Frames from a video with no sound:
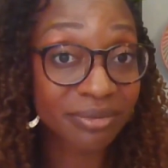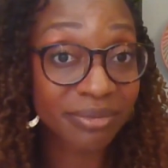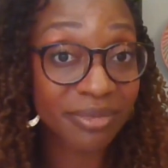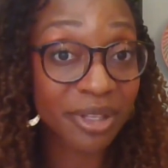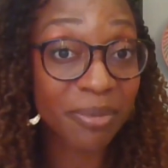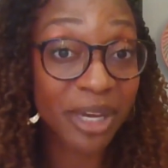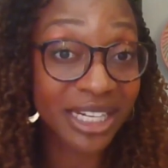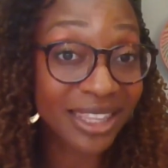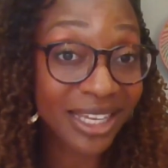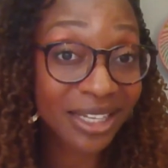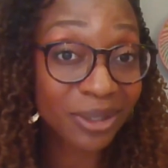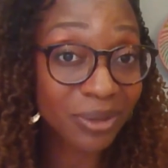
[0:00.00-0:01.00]
the money
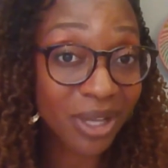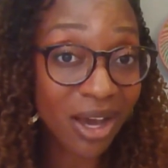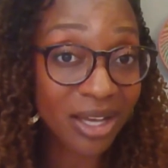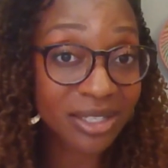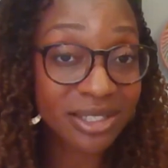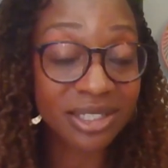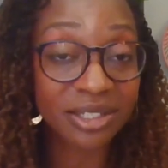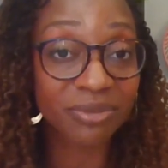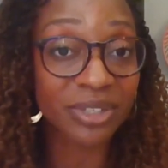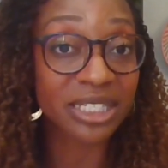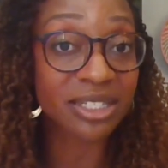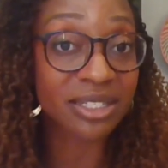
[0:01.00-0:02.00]
that you lost if
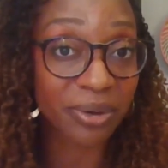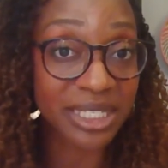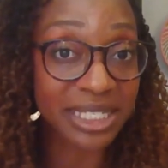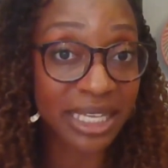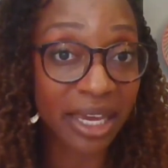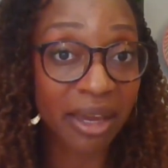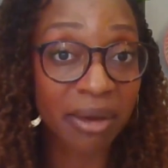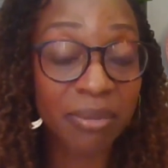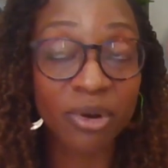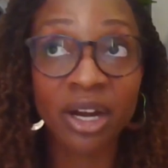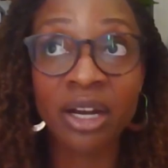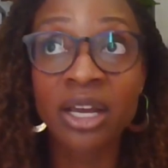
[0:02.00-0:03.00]
it's a scam,
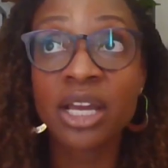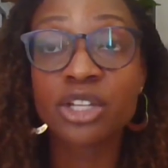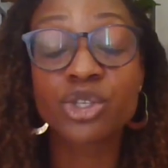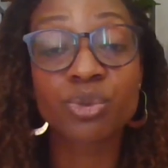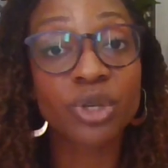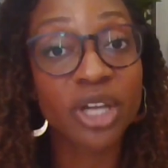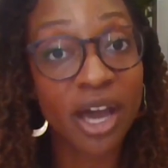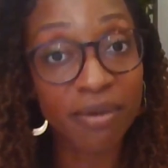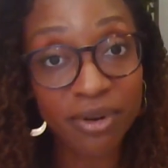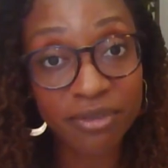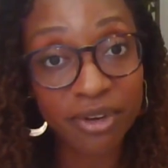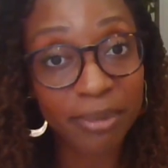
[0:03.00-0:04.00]
or to
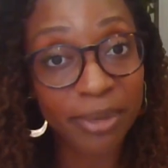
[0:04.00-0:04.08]
recover from